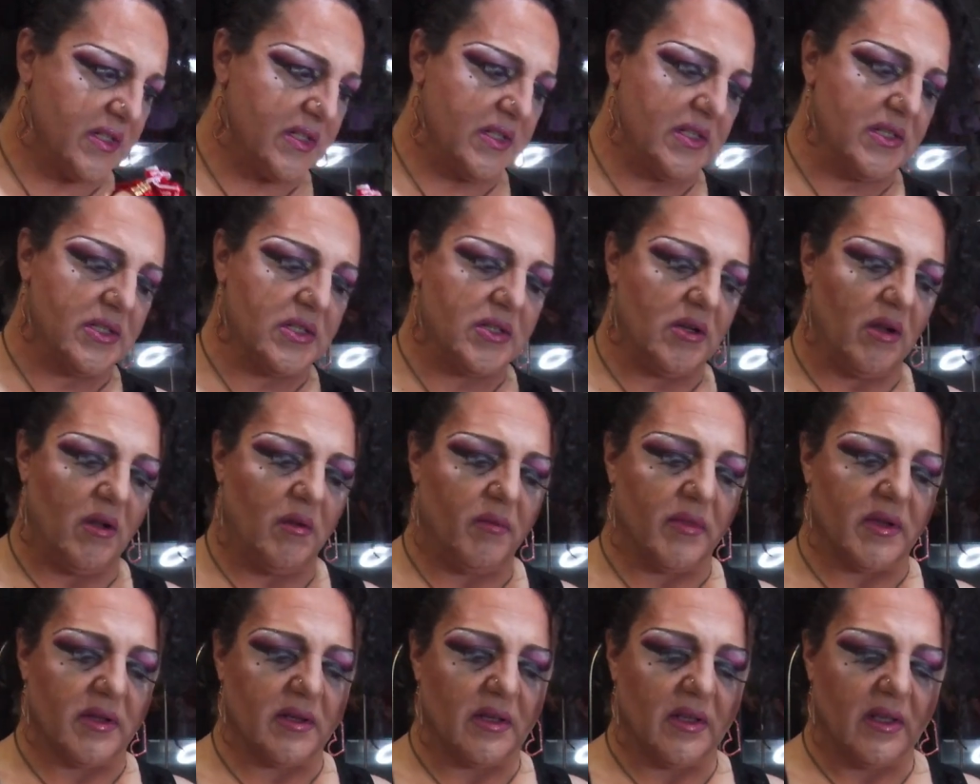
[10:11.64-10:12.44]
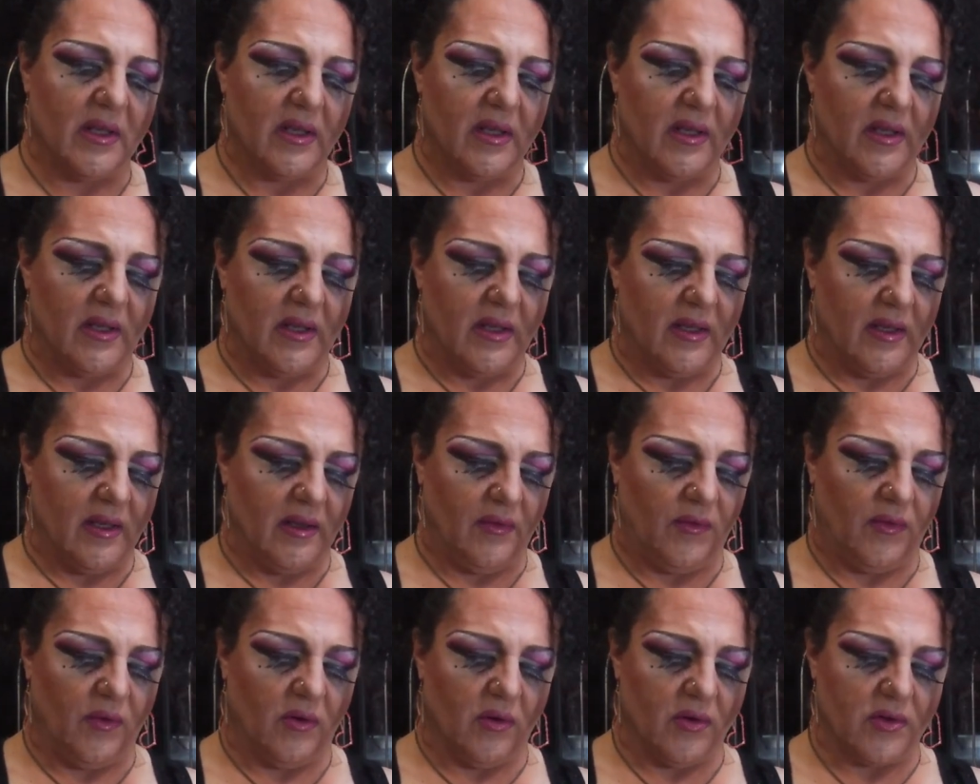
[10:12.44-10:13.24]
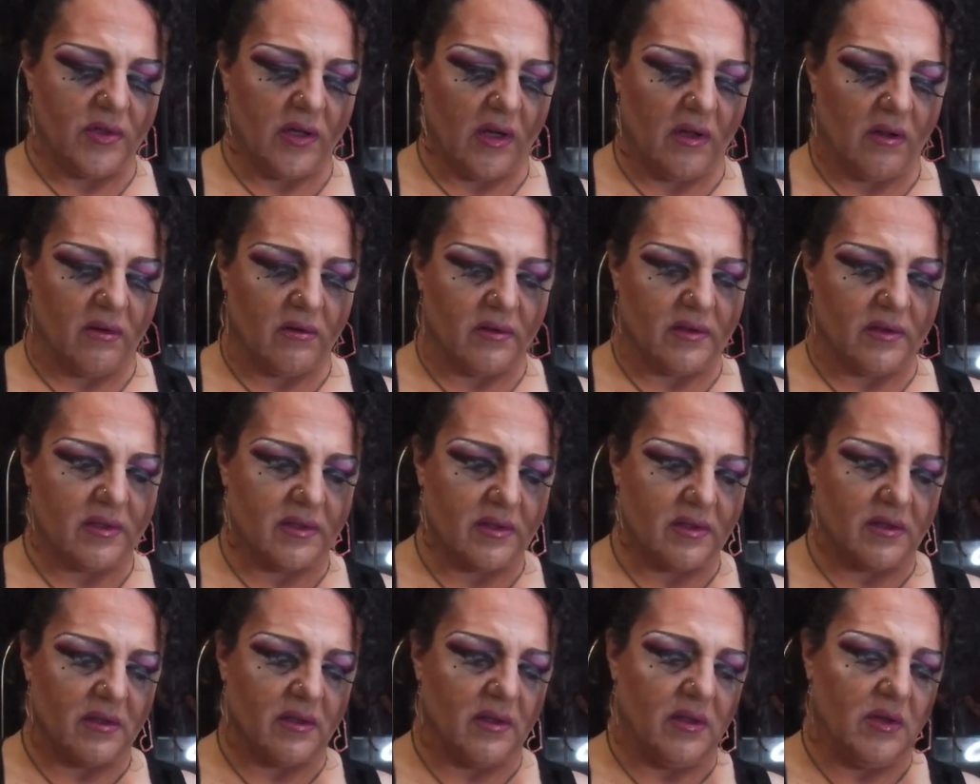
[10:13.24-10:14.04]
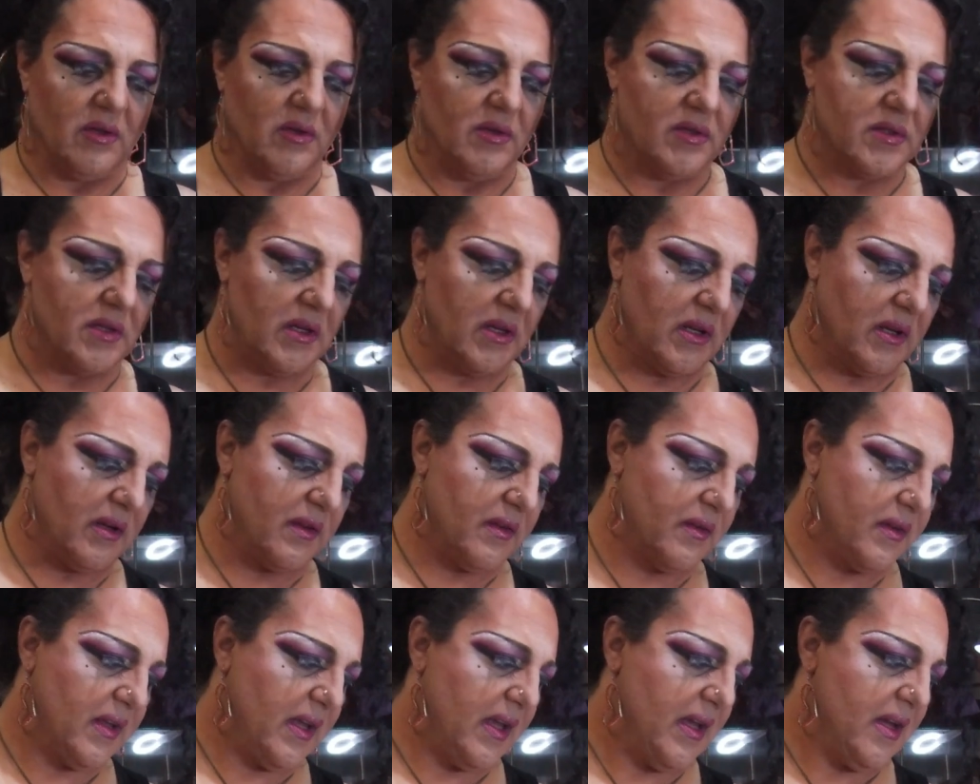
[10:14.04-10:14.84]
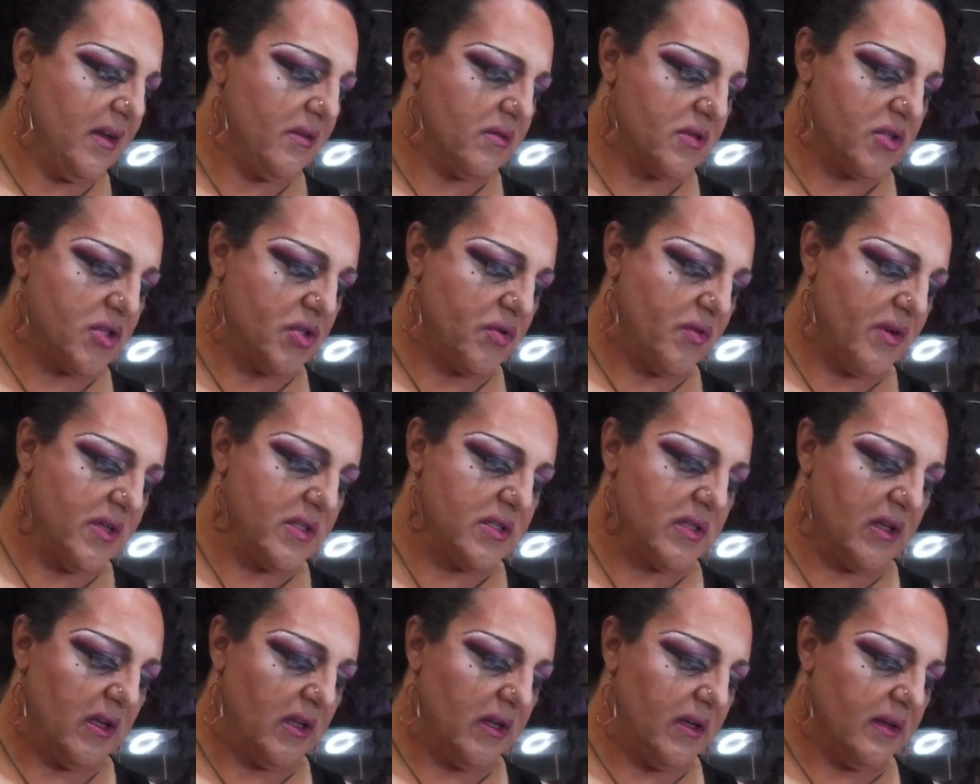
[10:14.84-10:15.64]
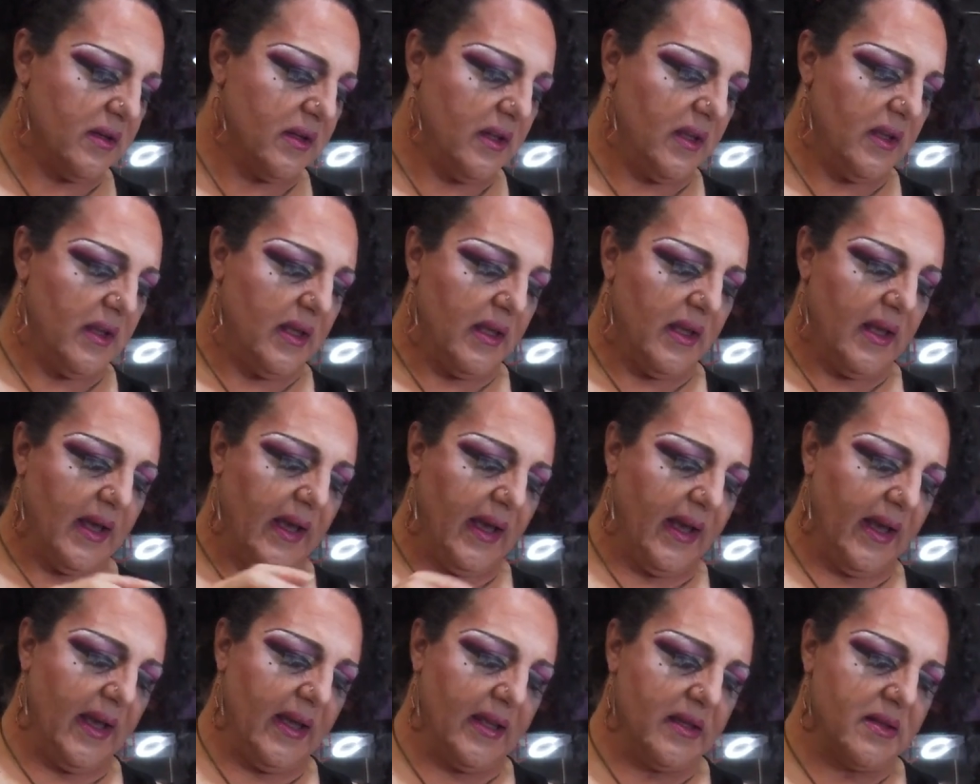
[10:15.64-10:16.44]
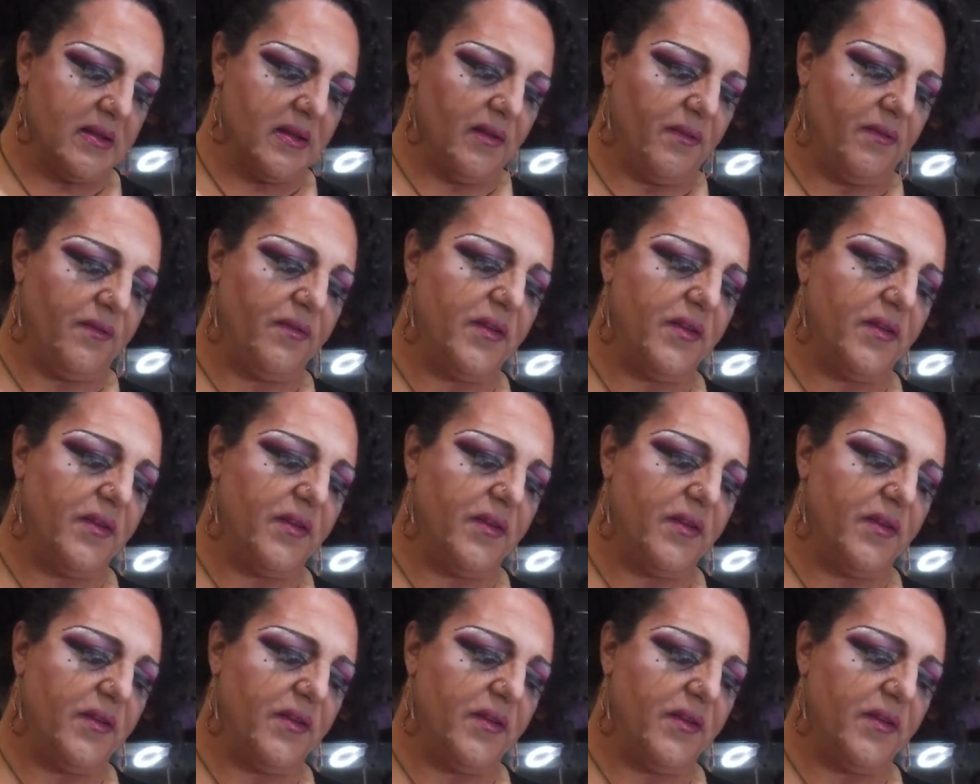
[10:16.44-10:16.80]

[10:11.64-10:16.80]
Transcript: just this doll, but if your dolls lose a lot of hair, it shreds a lot, and the